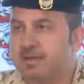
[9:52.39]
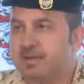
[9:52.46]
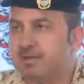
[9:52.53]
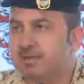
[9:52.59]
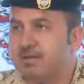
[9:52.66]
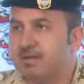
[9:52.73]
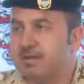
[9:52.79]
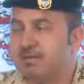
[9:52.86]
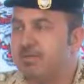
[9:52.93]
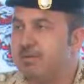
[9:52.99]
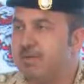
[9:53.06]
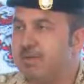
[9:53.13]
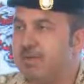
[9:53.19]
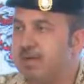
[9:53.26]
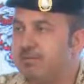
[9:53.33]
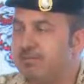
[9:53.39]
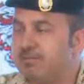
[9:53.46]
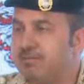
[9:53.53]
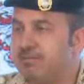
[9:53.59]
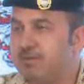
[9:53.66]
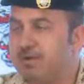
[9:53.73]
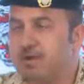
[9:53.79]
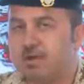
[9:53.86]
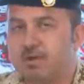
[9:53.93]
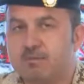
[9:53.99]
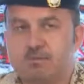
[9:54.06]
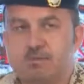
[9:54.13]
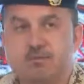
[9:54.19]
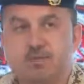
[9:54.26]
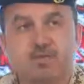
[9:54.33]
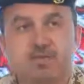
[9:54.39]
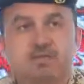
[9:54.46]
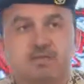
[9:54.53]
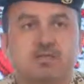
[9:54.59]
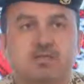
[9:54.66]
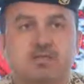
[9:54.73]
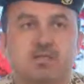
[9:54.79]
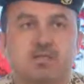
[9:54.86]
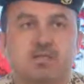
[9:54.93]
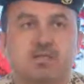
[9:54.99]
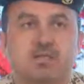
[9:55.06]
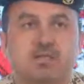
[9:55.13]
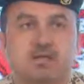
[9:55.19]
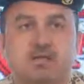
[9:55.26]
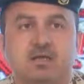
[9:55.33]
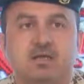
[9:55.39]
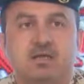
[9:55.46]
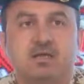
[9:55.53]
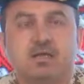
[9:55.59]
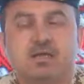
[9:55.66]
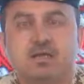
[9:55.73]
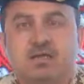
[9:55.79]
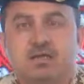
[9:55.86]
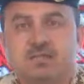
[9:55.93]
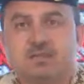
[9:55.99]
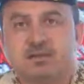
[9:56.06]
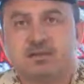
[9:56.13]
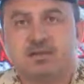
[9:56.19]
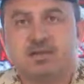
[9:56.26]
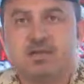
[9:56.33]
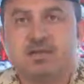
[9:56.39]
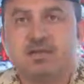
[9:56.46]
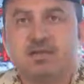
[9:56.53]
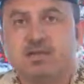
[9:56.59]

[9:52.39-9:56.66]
dose and the booster dose. In terms of